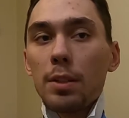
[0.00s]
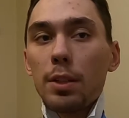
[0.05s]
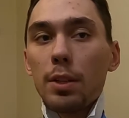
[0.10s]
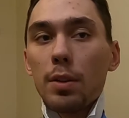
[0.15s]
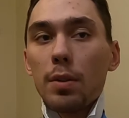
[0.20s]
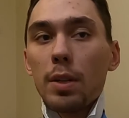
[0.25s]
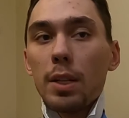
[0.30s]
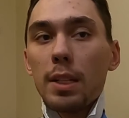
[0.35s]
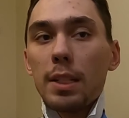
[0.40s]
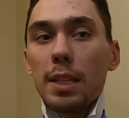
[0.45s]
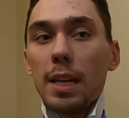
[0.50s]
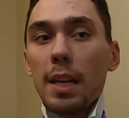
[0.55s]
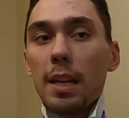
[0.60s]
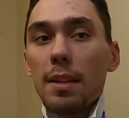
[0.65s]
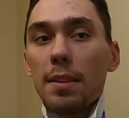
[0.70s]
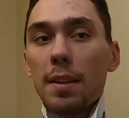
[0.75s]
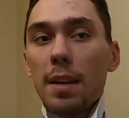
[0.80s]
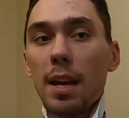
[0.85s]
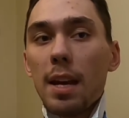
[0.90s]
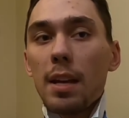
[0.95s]
So you're going to
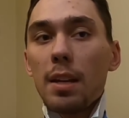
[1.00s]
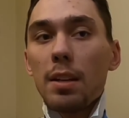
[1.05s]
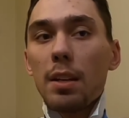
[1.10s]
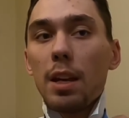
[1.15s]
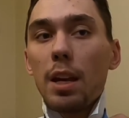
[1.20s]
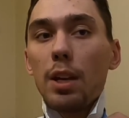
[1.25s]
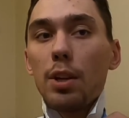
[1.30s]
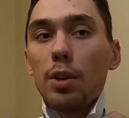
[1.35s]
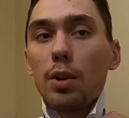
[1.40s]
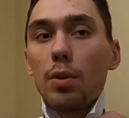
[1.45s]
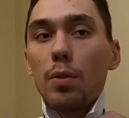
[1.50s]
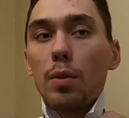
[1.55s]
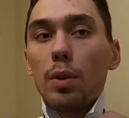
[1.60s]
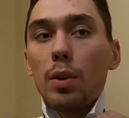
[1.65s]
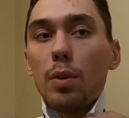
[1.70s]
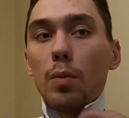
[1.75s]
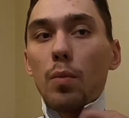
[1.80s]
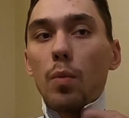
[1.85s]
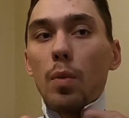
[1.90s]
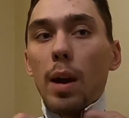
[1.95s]
take that, and you're
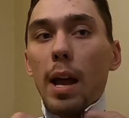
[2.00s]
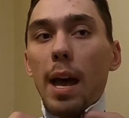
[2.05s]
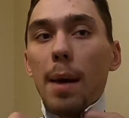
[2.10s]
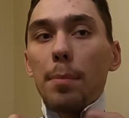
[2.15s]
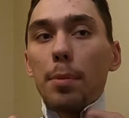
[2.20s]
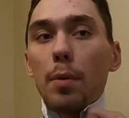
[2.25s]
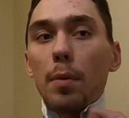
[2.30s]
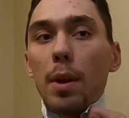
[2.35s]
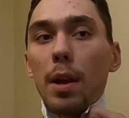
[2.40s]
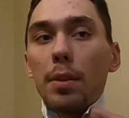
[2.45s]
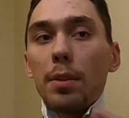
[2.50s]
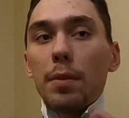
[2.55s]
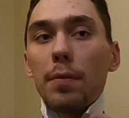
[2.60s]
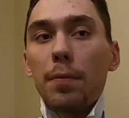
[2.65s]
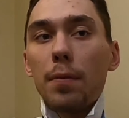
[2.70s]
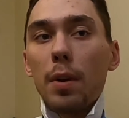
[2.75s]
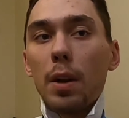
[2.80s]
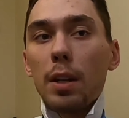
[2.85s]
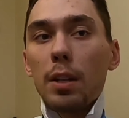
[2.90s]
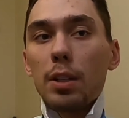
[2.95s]
going to wrap around the
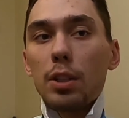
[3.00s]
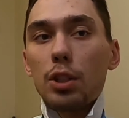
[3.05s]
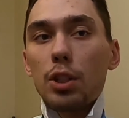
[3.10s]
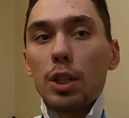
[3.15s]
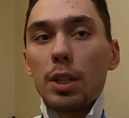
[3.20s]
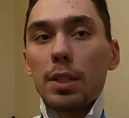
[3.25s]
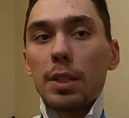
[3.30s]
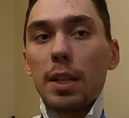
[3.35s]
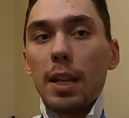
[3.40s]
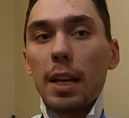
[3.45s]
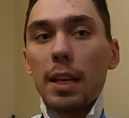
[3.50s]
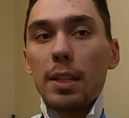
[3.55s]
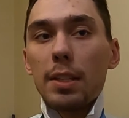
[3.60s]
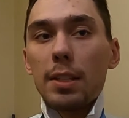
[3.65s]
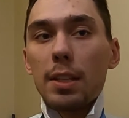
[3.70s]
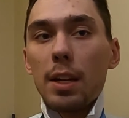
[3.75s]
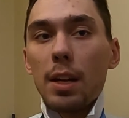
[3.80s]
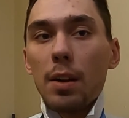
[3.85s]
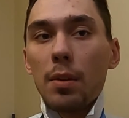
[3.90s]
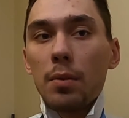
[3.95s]
front, just like
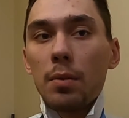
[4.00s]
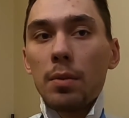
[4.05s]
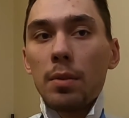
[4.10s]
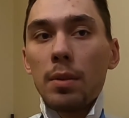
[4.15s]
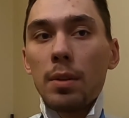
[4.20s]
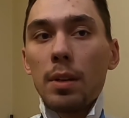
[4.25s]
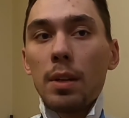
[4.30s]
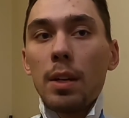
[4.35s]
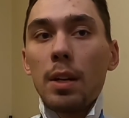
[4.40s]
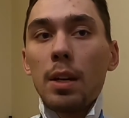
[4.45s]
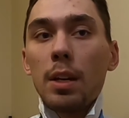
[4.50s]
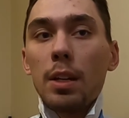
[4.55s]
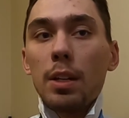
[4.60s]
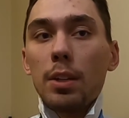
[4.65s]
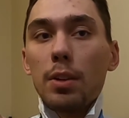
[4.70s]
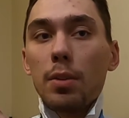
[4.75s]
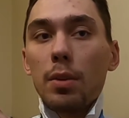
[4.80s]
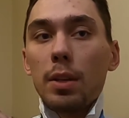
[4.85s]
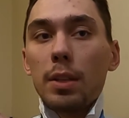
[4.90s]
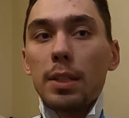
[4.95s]
so.
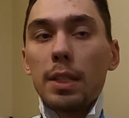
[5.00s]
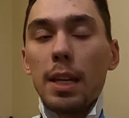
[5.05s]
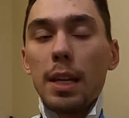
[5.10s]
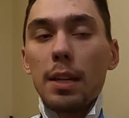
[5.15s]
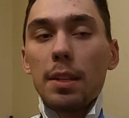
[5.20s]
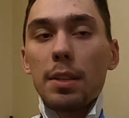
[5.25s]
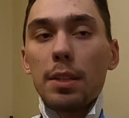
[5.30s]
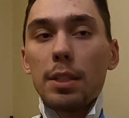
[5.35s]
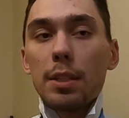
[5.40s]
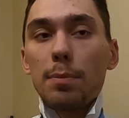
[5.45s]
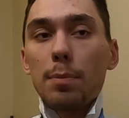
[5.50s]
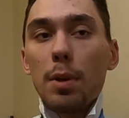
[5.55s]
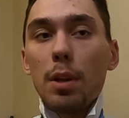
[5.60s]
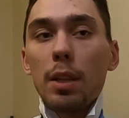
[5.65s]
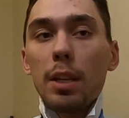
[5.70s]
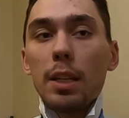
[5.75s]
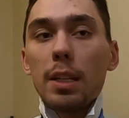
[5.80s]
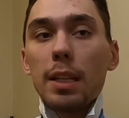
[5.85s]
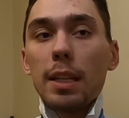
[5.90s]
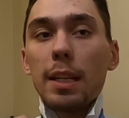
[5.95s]
You're going to take the
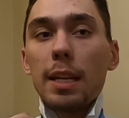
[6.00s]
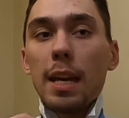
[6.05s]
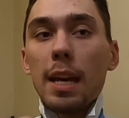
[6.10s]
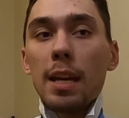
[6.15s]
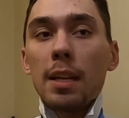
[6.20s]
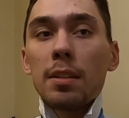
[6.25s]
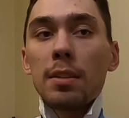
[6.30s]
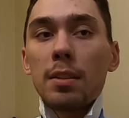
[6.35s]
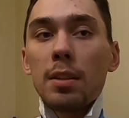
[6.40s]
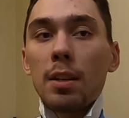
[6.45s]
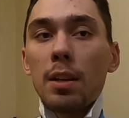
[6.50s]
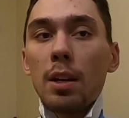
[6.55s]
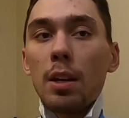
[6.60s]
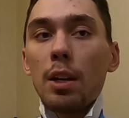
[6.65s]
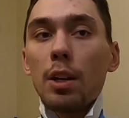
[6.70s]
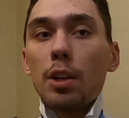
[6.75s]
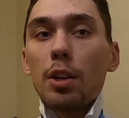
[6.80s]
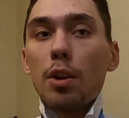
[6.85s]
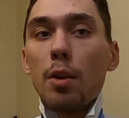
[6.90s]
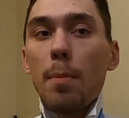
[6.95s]
small end again,
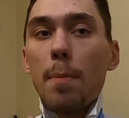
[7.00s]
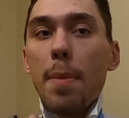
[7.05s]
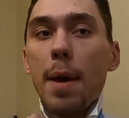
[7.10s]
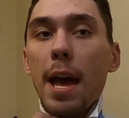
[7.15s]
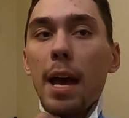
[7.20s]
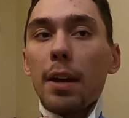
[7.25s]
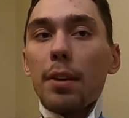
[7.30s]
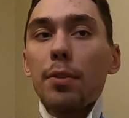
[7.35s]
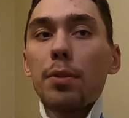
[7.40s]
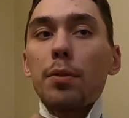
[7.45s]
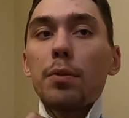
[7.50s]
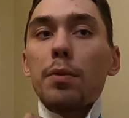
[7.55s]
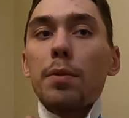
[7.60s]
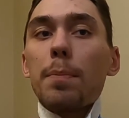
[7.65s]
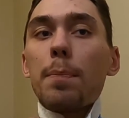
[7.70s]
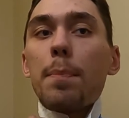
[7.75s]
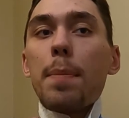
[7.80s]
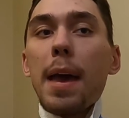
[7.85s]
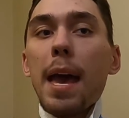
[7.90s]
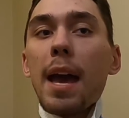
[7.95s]
go back through
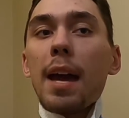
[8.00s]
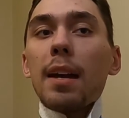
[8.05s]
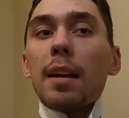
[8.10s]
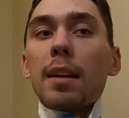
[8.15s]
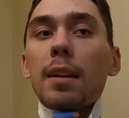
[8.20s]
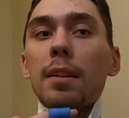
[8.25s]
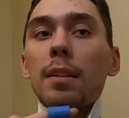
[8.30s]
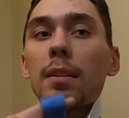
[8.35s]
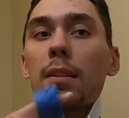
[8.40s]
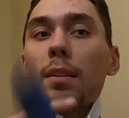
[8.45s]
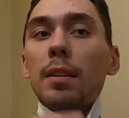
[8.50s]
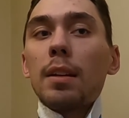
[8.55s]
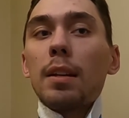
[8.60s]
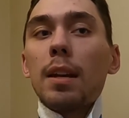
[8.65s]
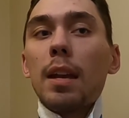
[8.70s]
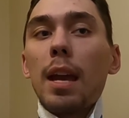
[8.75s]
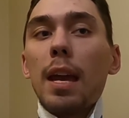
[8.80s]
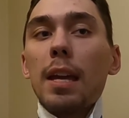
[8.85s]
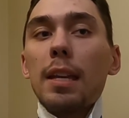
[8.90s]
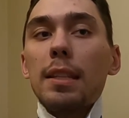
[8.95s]
the back,
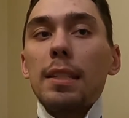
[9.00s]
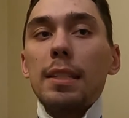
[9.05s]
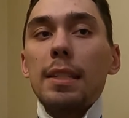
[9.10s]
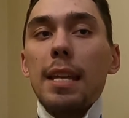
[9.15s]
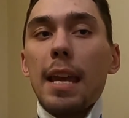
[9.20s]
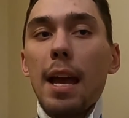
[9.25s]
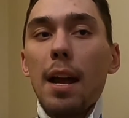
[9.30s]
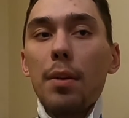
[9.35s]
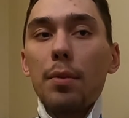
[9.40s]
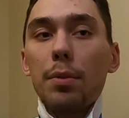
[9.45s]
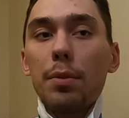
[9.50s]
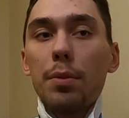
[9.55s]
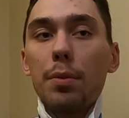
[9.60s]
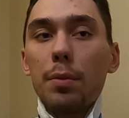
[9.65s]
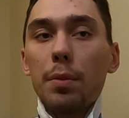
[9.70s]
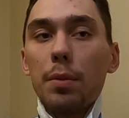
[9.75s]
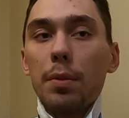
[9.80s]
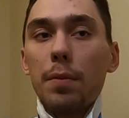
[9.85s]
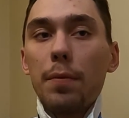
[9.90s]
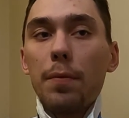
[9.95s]
and down
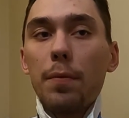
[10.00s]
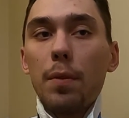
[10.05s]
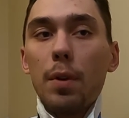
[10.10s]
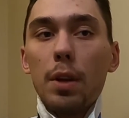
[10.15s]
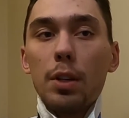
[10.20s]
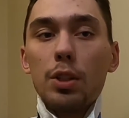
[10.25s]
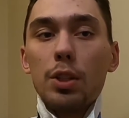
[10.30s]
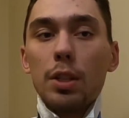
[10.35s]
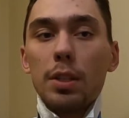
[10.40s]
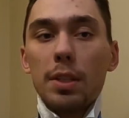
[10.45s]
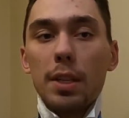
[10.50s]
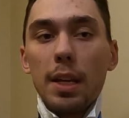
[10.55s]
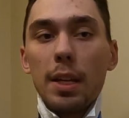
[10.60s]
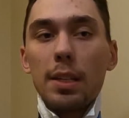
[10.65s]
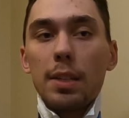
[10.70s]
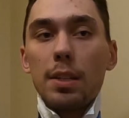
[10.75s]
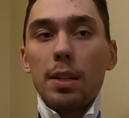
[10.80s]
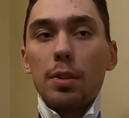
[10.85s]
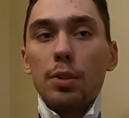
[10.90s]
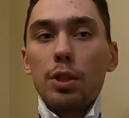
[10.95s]
through the front just
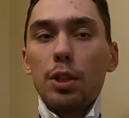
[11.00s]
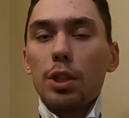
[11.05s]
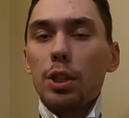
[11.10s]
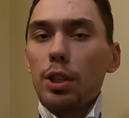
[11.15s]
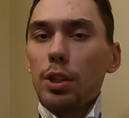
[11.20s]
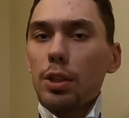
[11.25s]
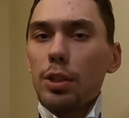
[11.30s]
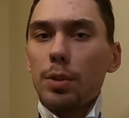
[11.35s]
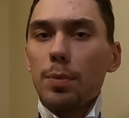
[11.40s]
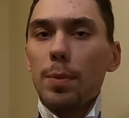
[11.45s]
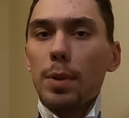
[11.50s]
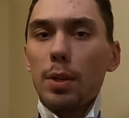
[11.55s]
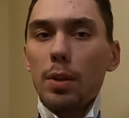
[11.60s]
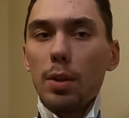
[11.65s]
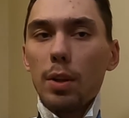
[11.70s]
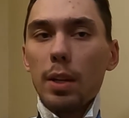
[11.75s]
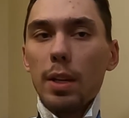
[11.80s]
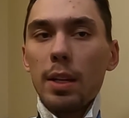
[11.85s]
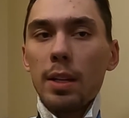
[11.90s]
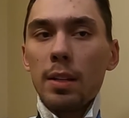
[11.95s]
like so. So you should be
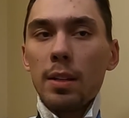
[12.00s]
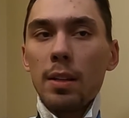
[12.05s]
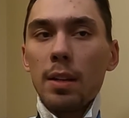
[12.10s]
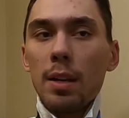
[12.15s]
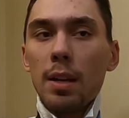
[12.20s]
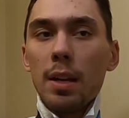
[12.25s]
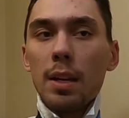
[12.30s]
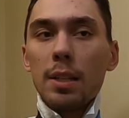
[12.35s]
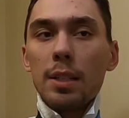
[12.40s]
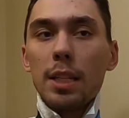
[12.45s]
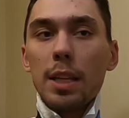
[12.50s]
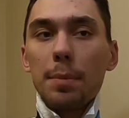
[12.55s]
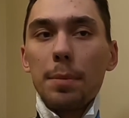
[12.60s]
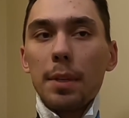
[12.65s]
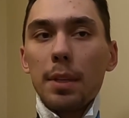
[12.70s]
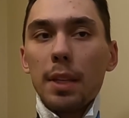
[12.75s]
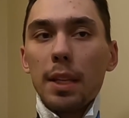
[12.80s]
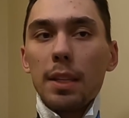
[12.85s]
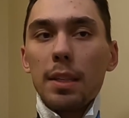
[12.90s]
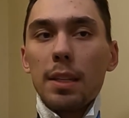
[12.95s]
looking
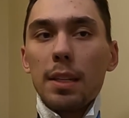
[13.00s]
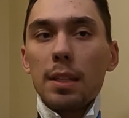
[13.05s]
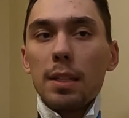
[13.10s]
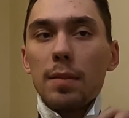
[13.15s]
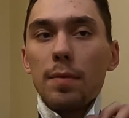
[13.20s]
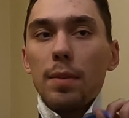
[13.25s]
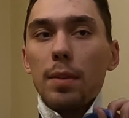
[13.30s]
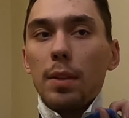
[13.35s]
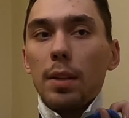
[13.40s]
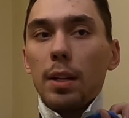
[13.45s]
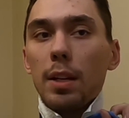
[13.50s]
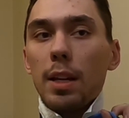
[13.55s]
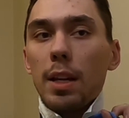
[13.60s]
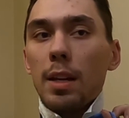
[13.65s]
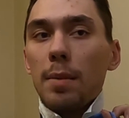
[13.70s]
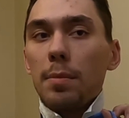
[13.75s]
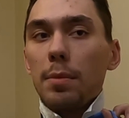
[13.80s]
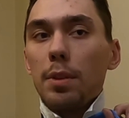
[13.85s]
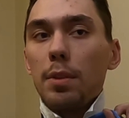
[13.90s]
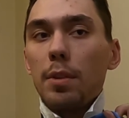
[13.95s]
something like this. If you look
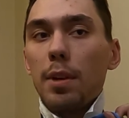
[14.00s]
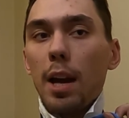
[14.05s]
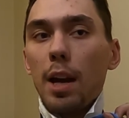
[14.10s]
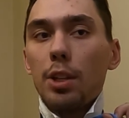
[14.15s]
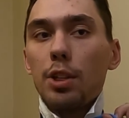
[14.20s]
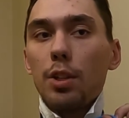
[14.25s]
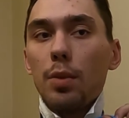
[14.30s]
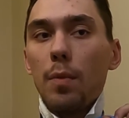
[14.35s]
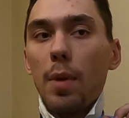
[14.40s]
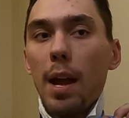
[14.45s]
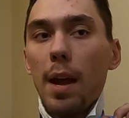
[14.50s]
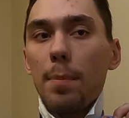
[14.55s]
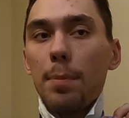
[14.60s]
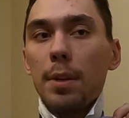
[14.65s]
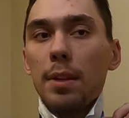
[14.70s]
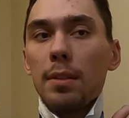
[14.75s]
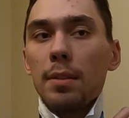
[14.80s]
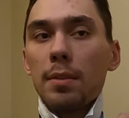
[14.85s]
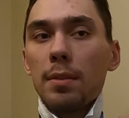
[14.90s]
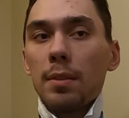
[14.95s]
up, you got your
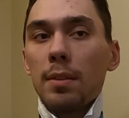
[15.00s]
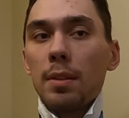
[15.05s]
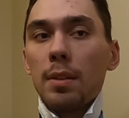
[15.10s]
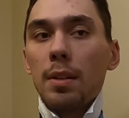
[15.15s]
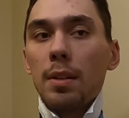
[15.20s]
wrapping,